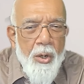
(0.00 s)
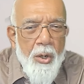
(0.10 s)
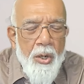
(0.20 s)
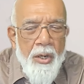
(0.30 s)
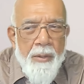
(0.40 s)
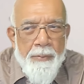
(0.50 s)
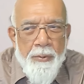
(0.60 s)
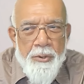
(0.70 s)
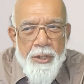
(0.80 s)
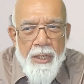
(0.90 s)
or
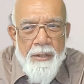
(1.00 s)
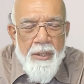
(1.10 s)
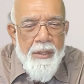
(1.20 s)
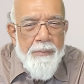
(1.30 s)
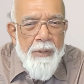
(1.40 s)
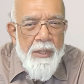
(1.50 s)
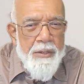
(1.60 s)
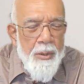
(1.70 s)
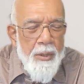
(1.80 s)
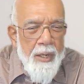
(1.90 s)
projected
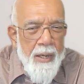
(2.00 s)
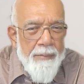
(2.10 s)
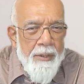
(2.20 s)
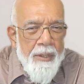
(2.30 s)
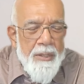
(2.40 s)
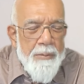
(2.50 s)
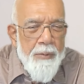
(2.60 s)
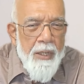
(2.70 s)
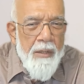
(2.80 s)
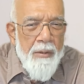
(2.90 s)
peace or happiness,
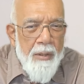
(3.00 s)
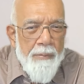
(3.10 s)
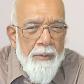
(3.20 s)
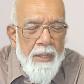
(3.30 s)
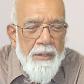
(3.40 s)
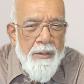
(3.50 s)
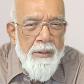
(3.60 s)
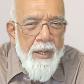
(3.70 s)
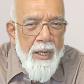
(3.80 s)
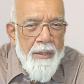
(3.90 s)
pain or
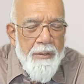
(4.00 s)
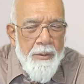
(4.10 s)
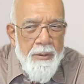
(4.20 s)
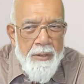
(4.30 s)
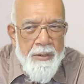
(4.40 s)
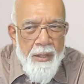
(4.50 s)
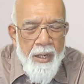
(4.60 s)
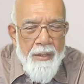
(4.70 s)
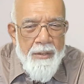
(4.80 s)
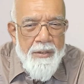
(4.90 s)
pleasure, likes or
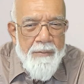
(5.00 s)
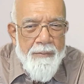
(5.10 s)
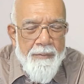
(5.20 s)
dislikes.